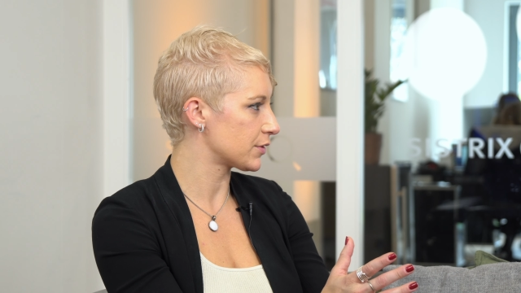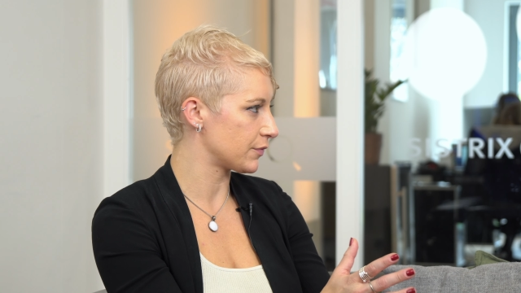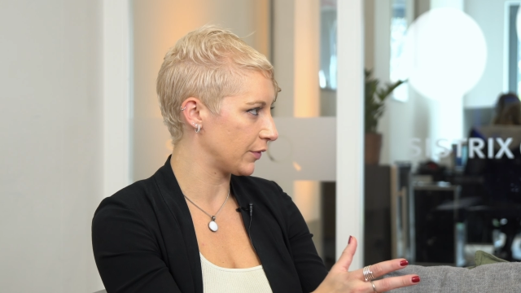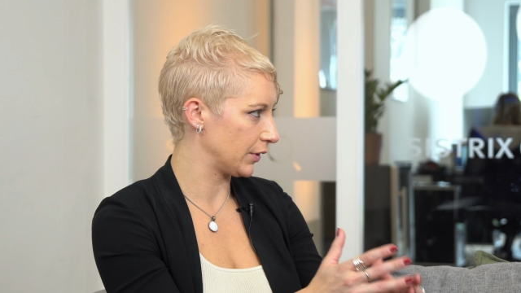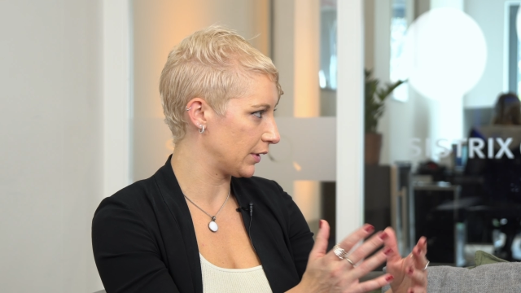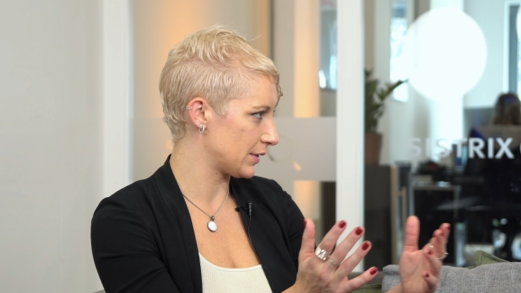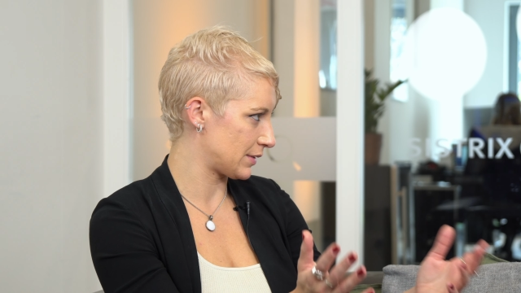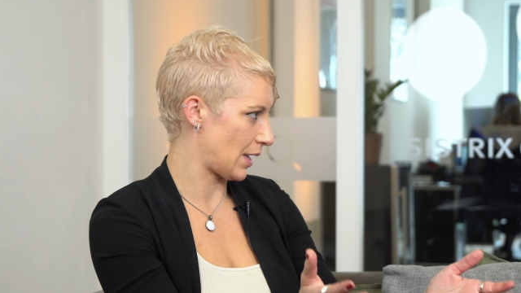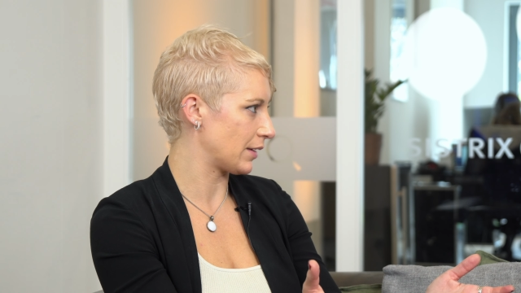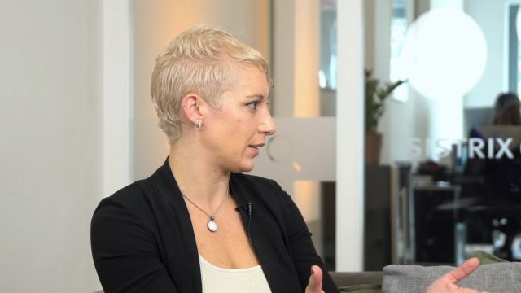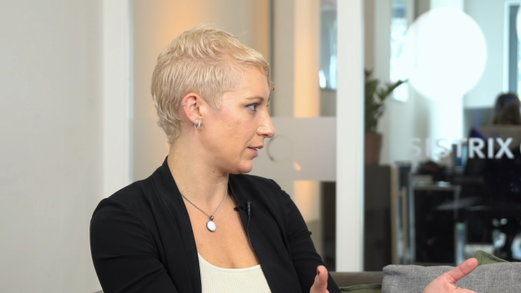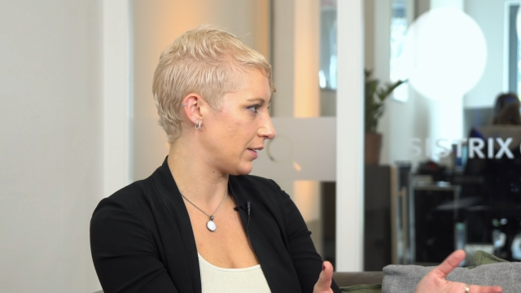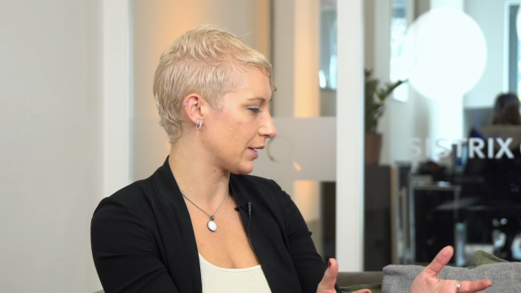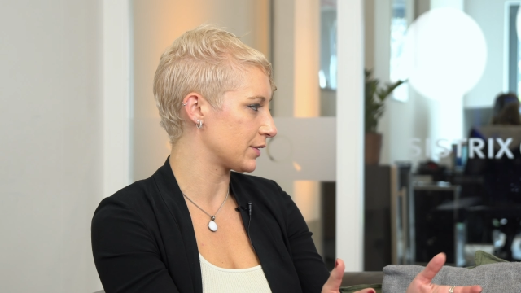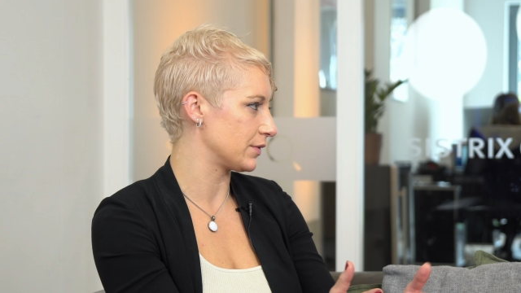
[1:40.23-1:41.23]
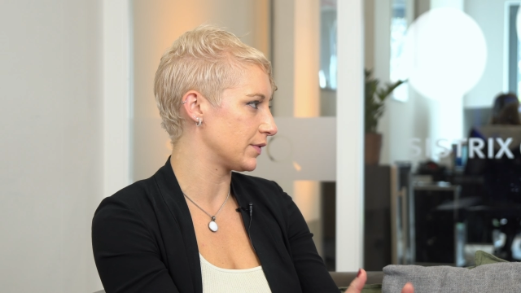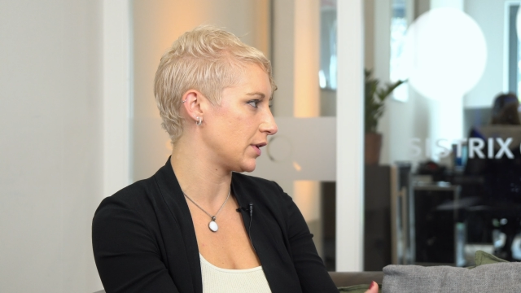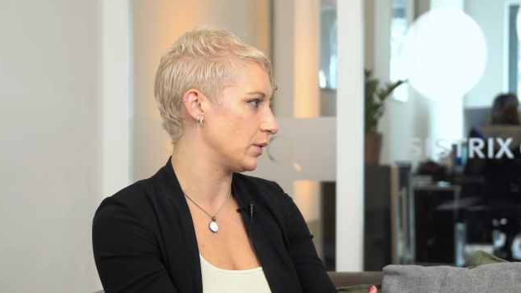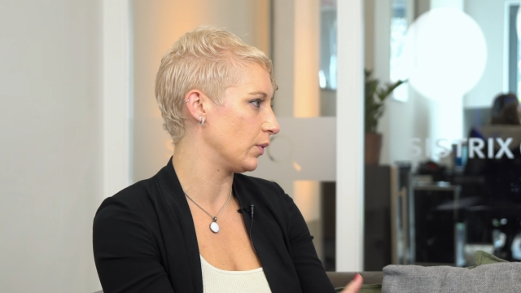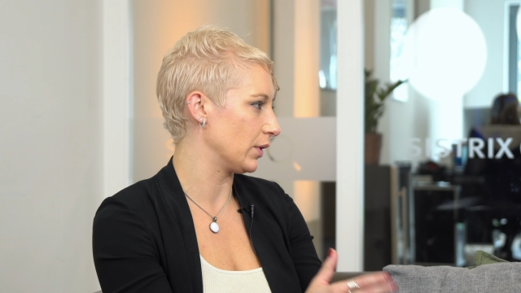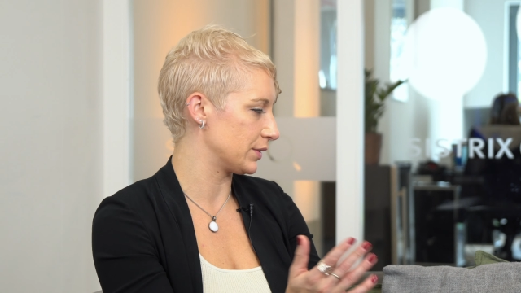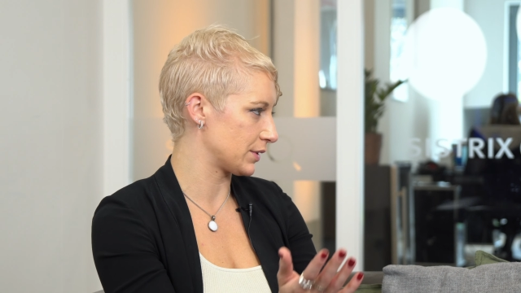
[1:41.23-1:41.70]
for a set index of
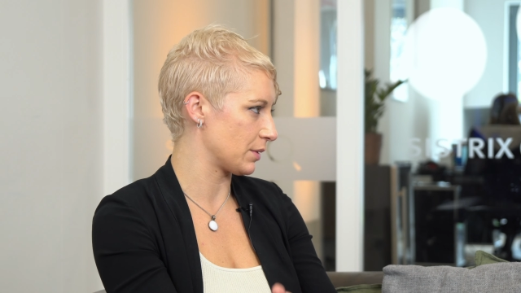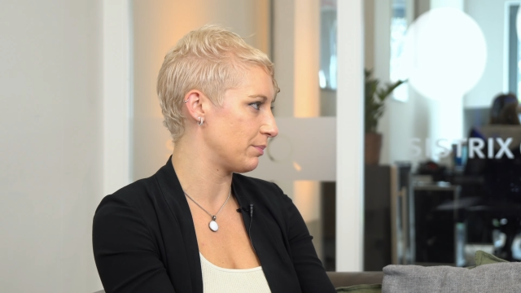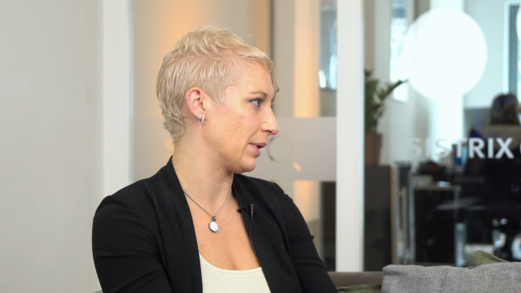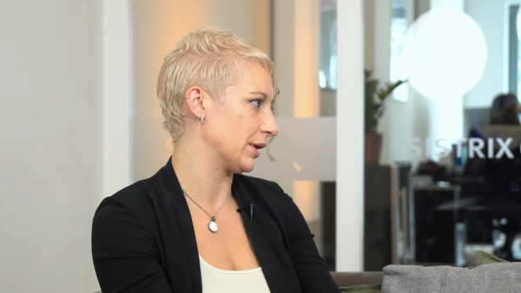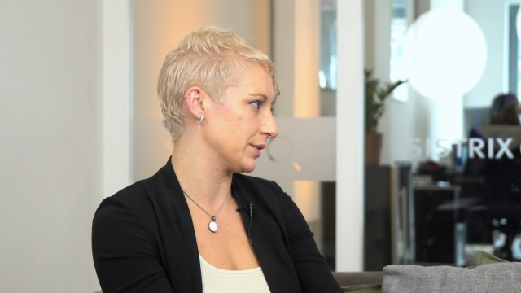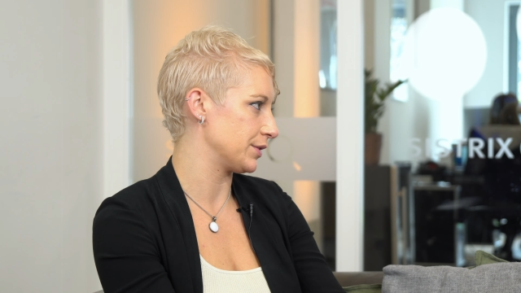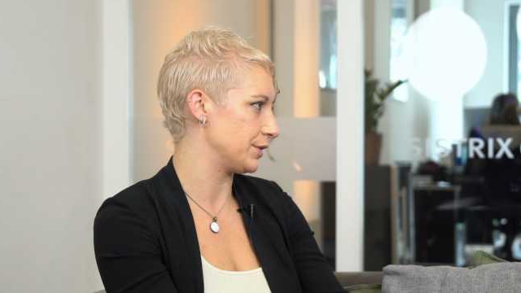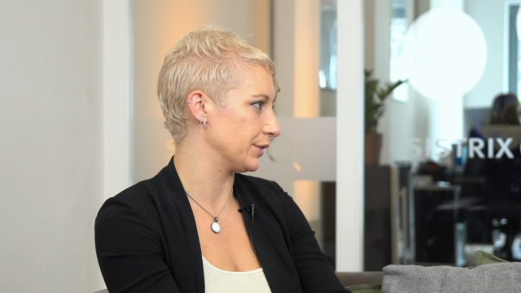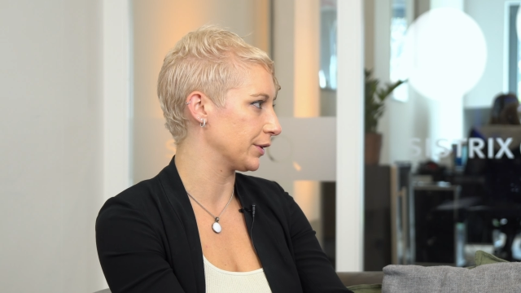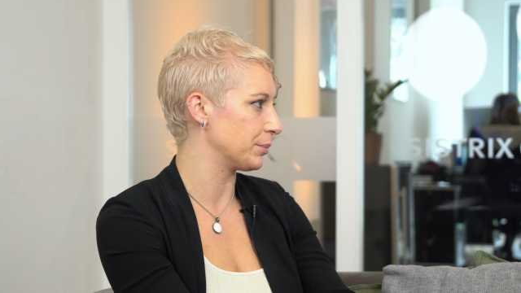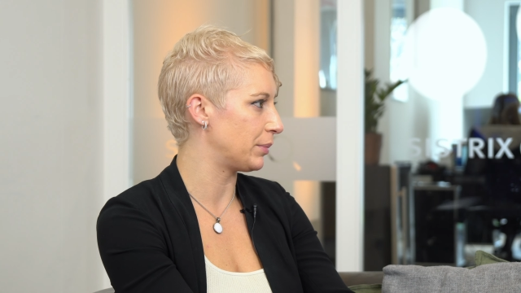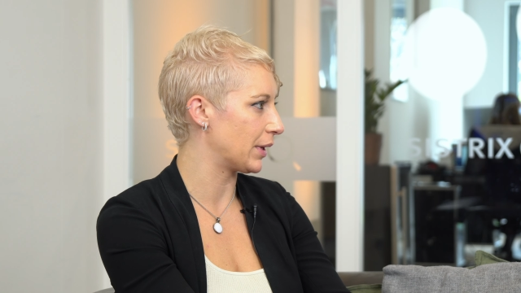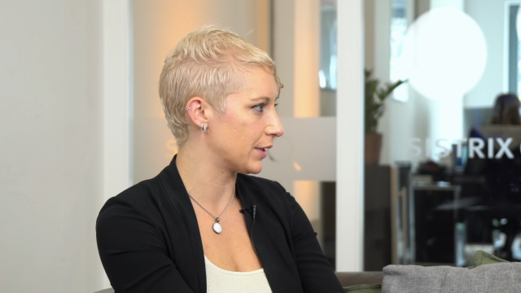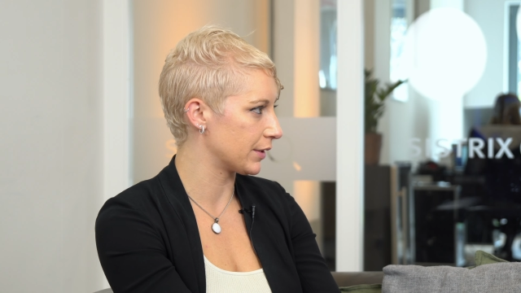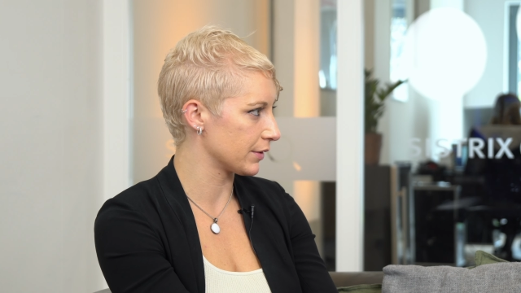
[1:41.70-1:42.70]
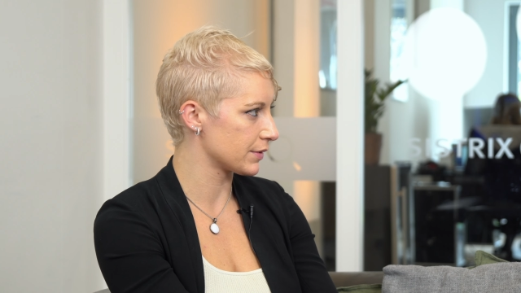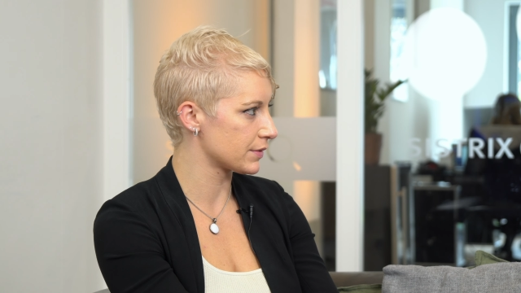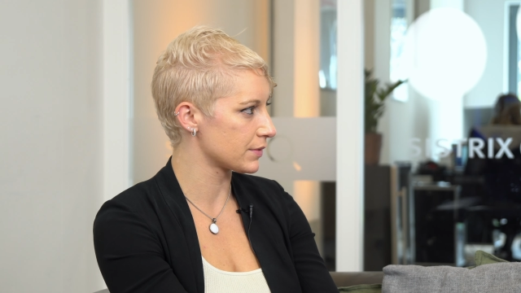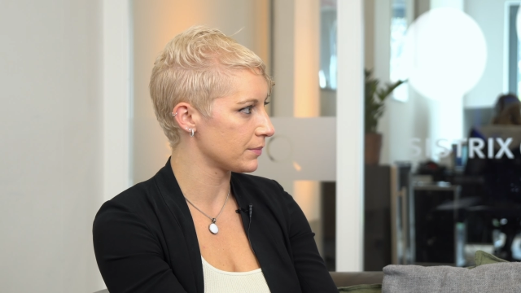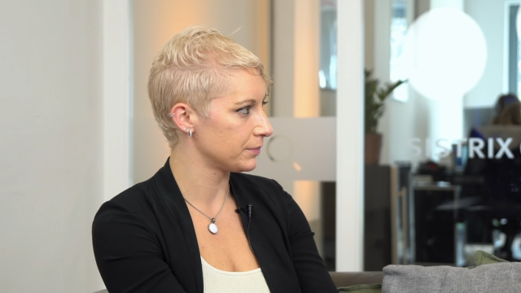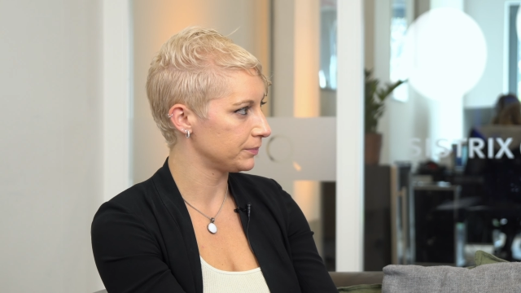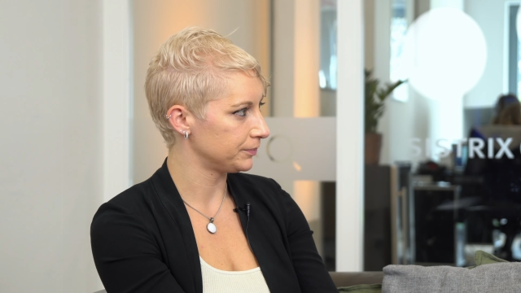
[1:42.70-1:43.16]
keywords compared to your competitors.